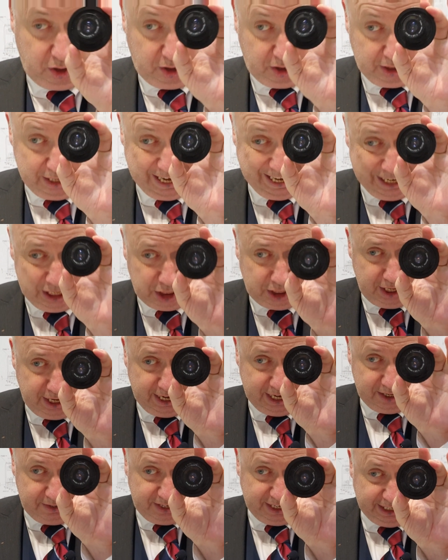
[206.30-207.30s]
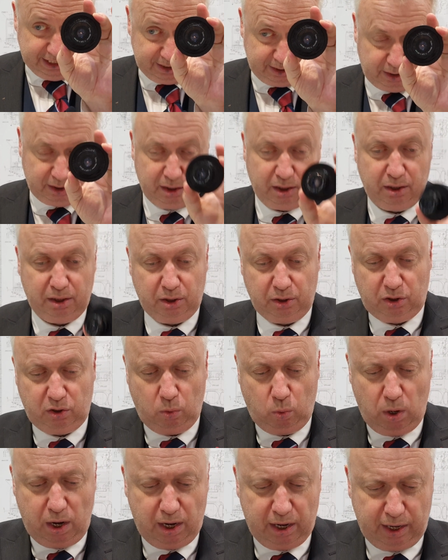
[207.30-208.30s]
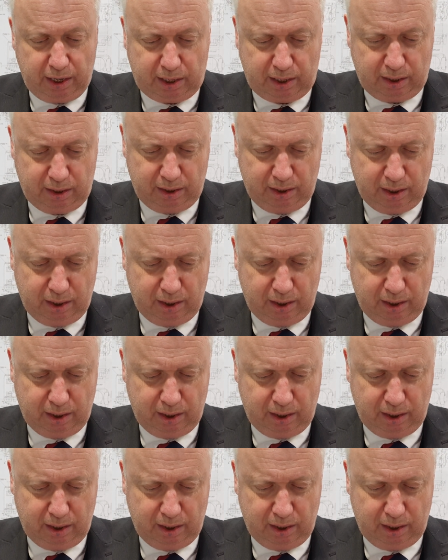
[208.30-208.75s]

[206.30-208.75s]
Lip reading: To engineer this to work